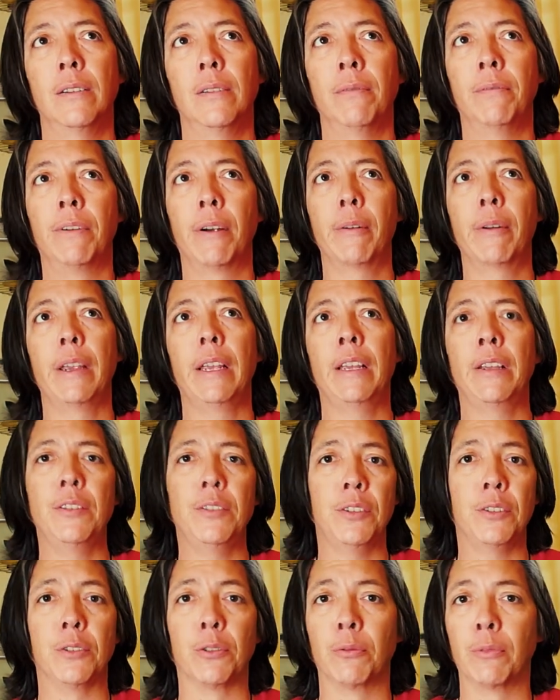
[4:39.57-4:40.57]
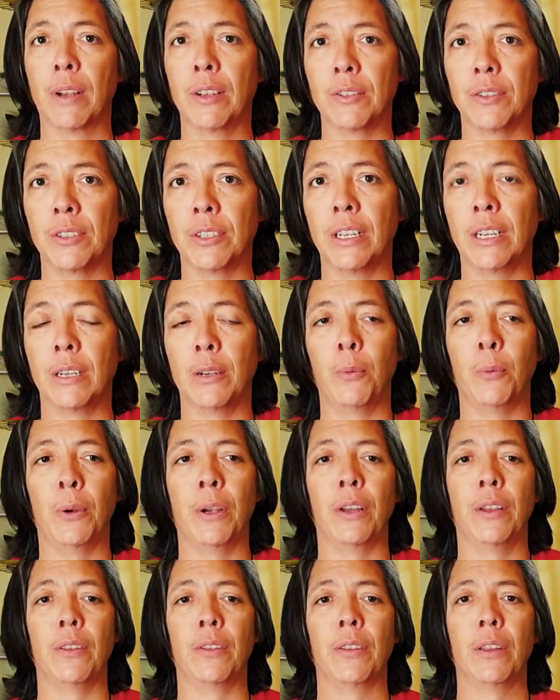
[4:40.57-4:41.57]
very easy to resonate
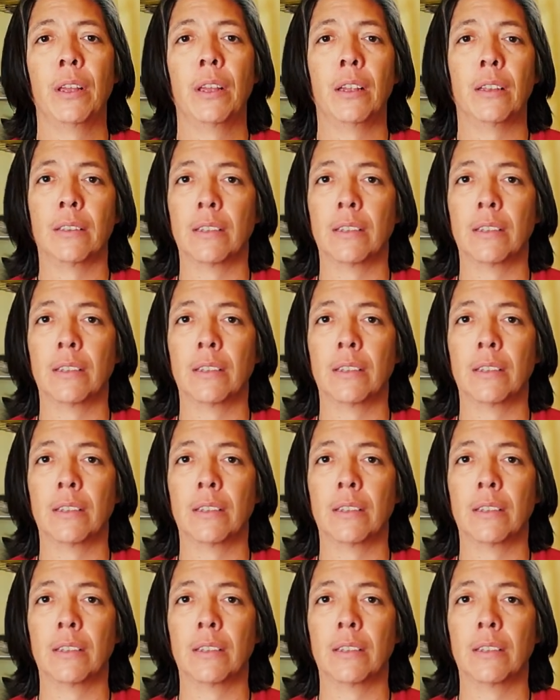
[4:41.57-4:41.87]
with,